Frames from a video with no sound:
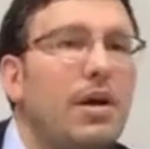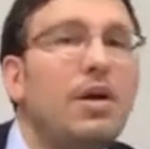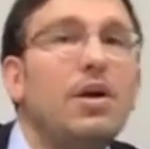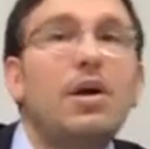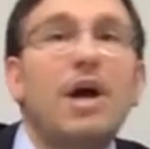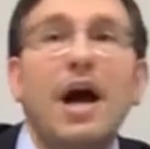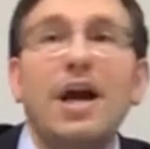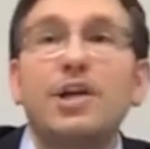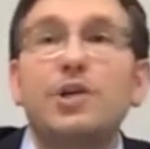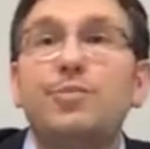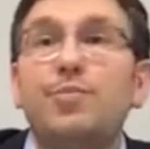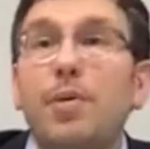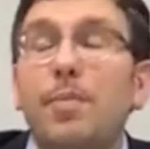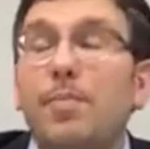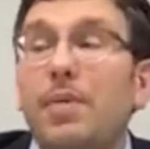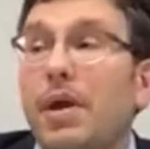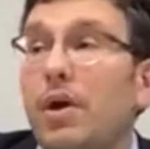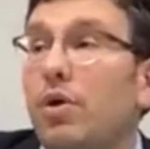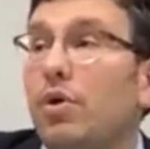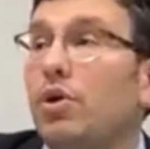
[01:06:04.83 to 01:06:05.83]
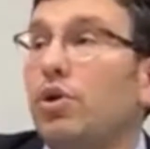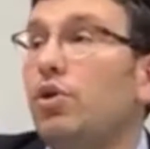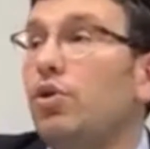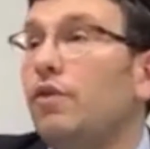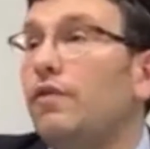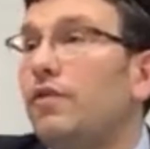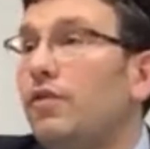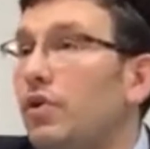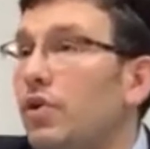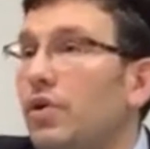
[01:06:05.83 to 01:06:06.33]
God is preparing you
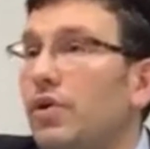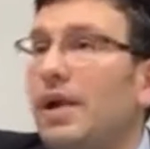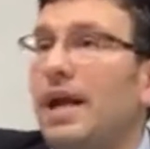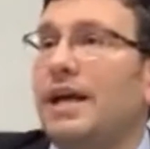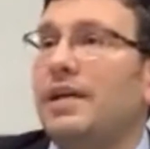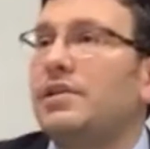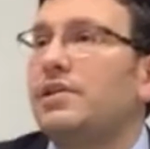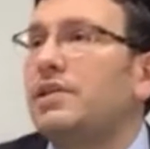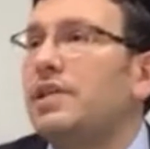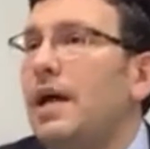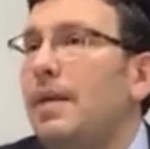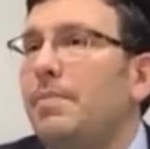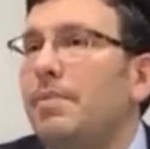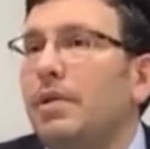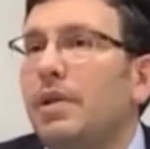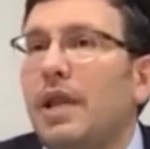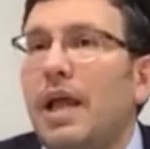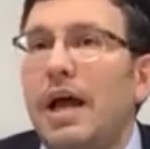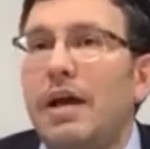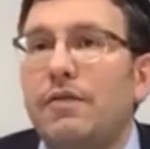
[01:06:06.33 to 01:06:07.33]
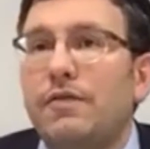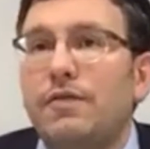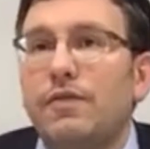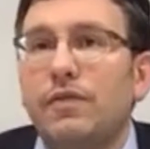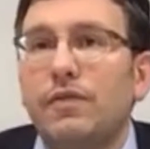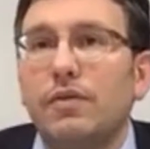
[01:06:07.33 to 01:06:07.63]
for your next step in life.